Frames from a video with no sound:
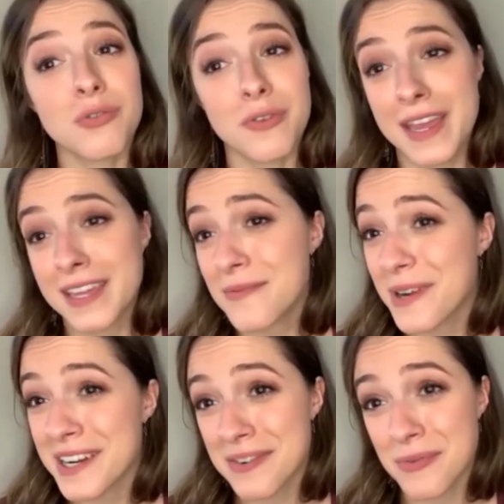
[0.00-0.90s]
great
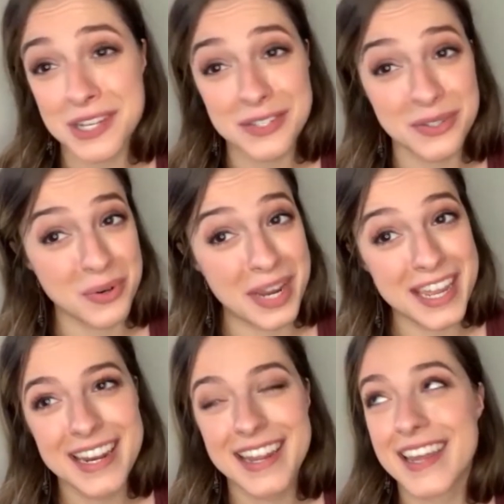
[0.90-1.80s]
when it is
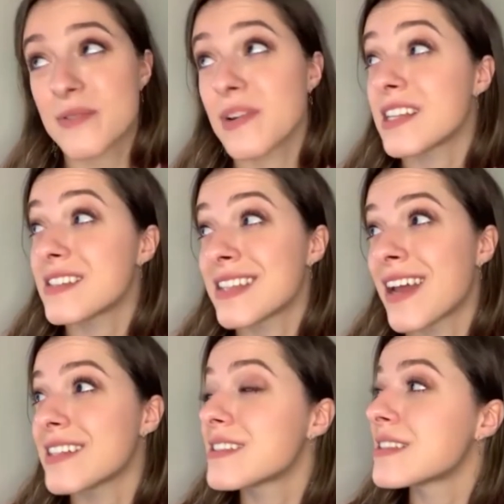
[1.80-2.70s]
great, and when it's
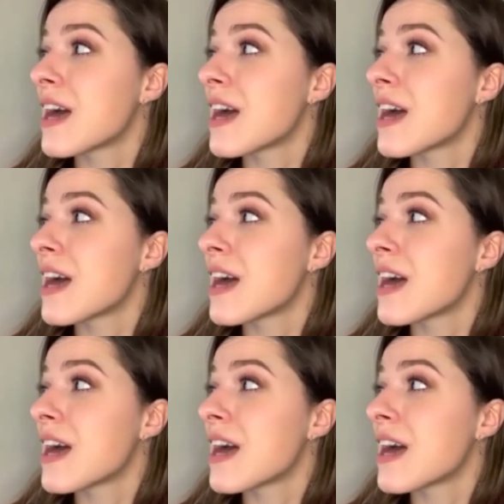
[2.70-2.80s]
not, it's